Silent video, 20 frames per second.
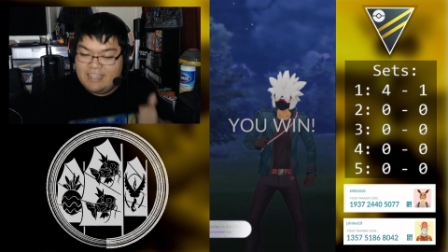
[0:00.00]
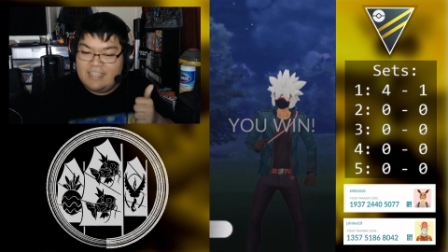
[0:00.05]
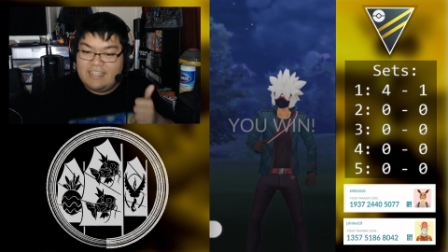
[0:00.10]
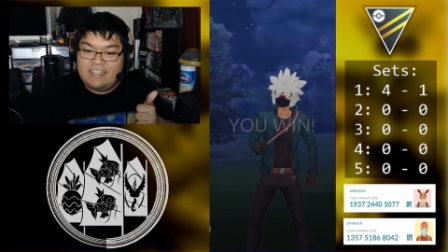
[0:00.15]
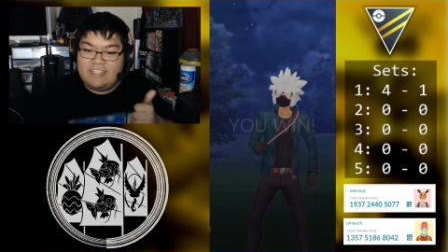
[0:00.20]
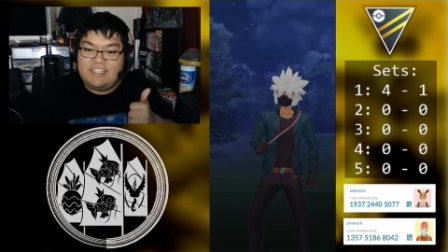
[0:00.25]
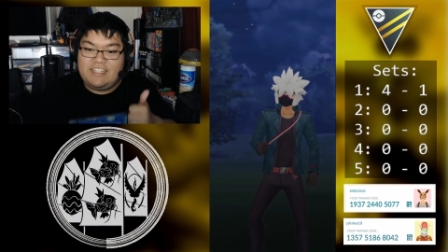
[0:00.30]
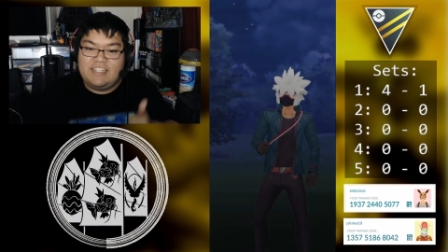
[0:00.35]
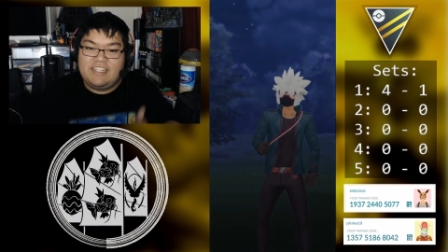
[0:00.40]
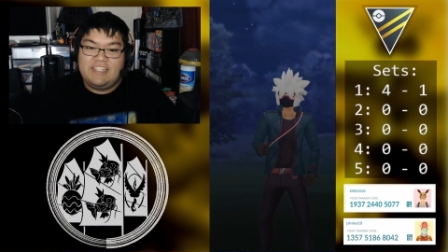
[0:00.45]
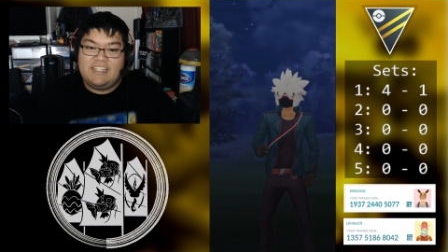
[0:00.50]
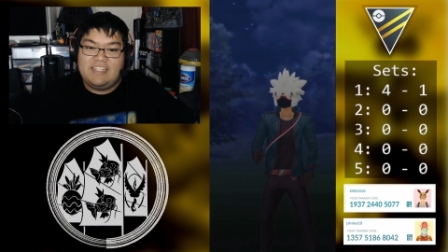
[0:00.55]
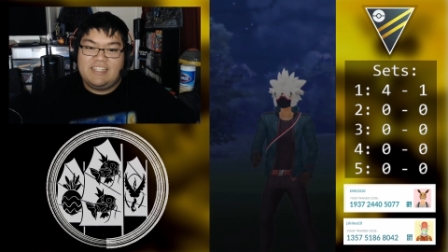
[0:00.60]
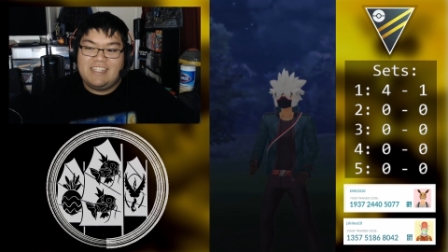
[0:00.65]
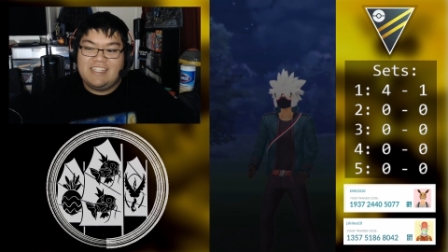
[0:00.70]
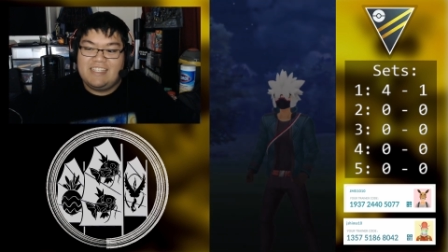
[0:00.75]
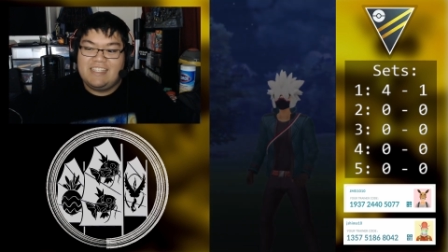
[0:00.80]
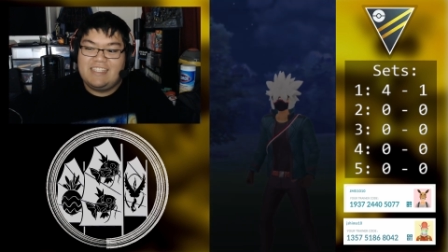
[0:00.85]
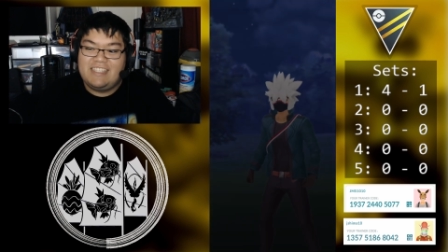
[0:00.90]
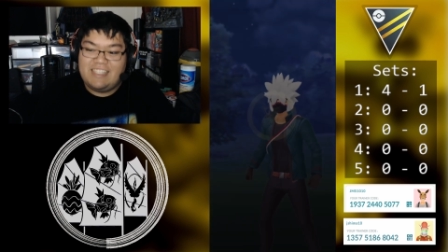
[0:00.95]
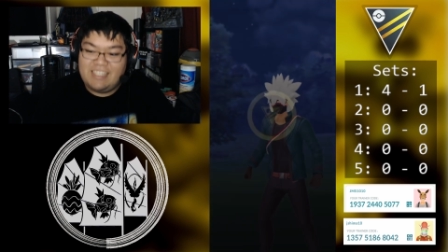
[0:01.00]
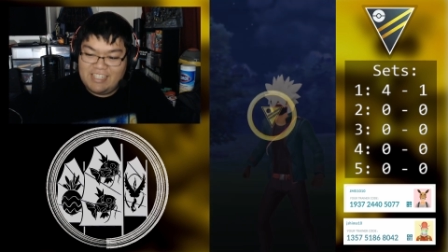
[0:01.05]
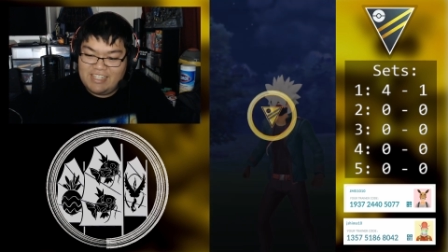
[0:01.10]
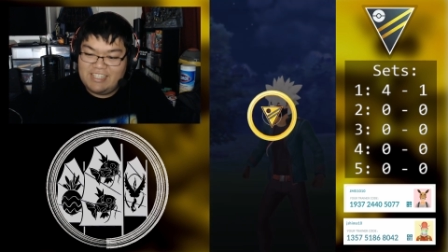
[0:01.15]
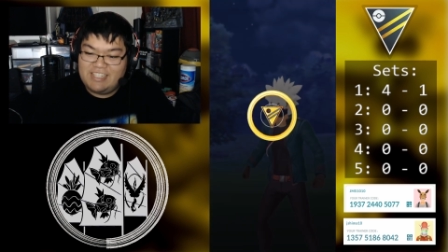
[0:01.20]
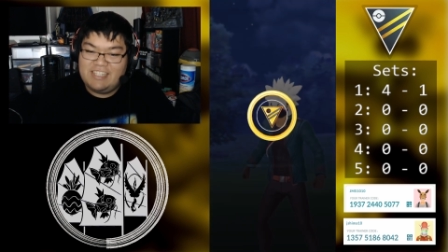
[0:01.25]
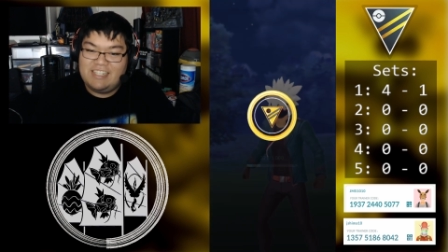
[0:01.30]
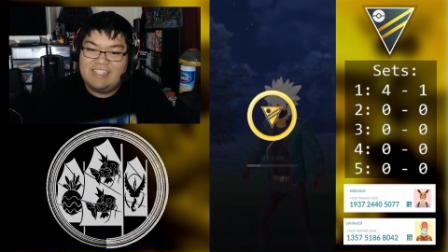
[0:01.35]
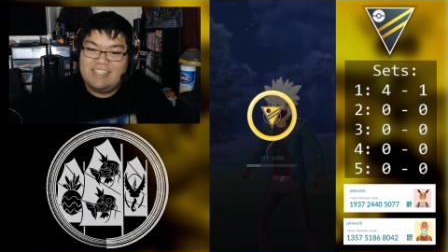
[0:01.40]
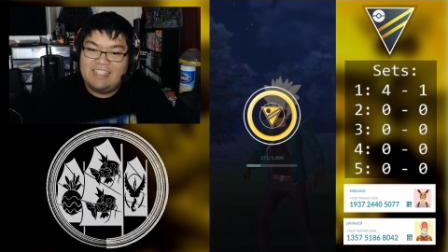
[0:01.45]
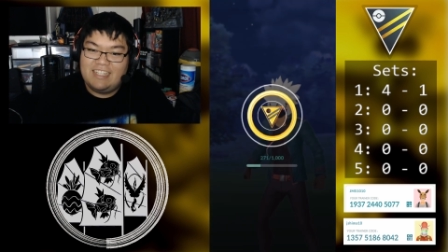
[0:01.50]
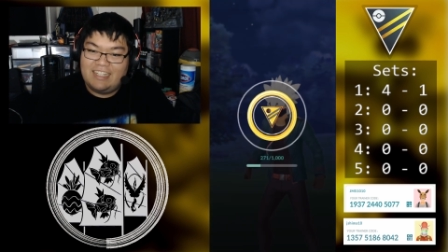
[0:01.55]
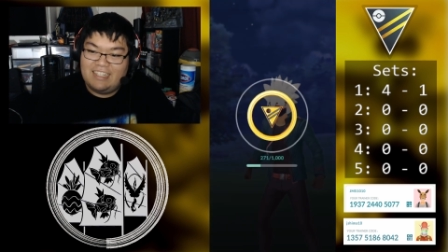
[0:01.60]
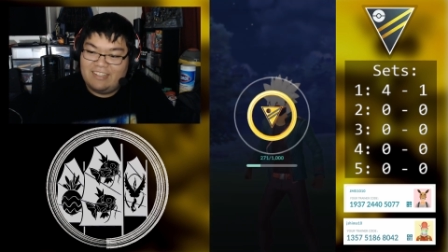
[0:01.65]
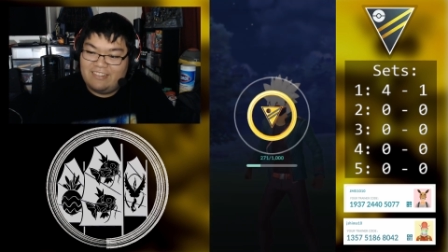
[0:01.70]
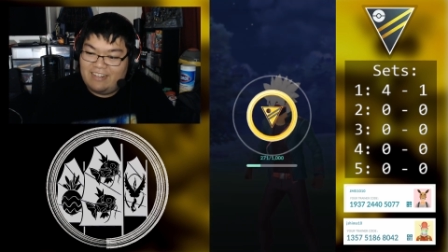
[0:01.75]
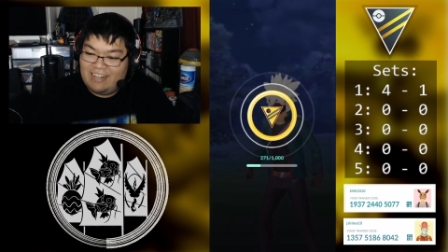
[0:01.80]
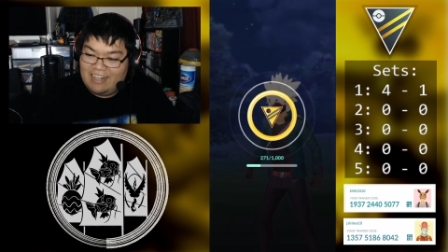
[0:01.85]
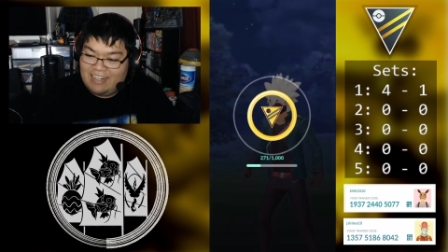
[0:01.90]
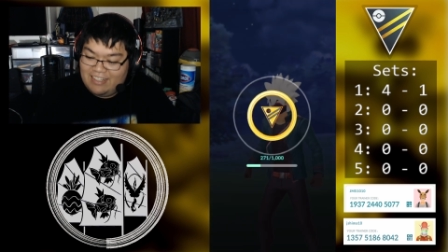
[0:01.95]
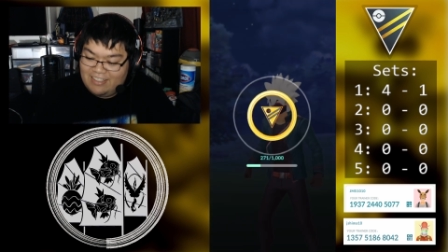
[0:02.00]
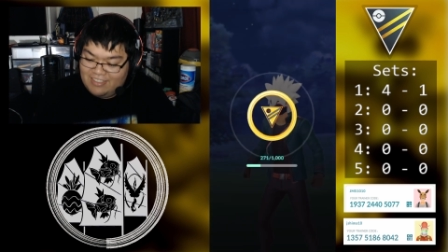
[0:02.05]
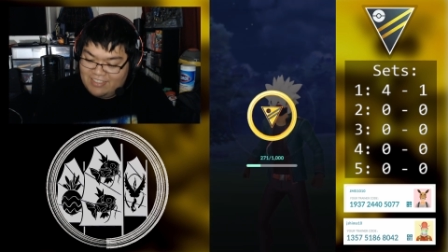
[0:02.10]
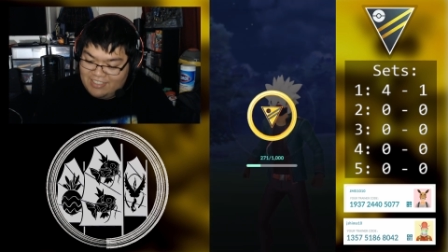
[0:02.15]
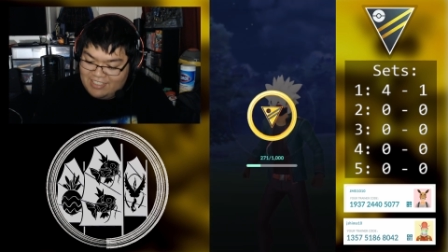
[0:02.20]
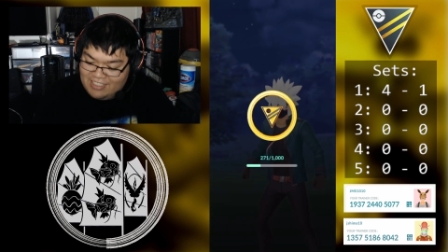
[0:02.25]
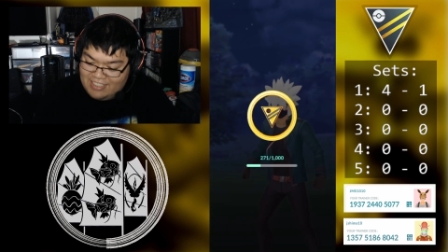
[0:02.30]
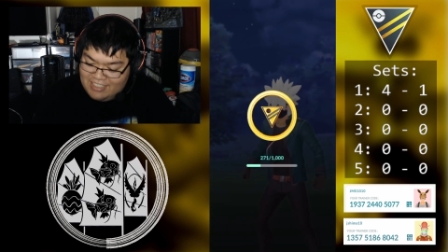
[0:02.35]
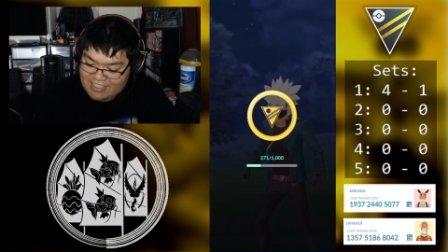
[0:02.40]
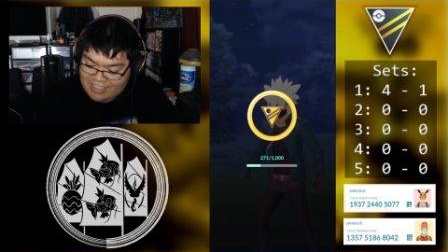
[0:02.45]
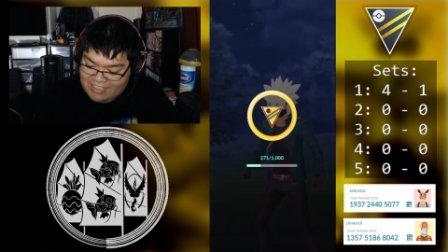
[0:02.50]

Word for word: GG's, GG's all around.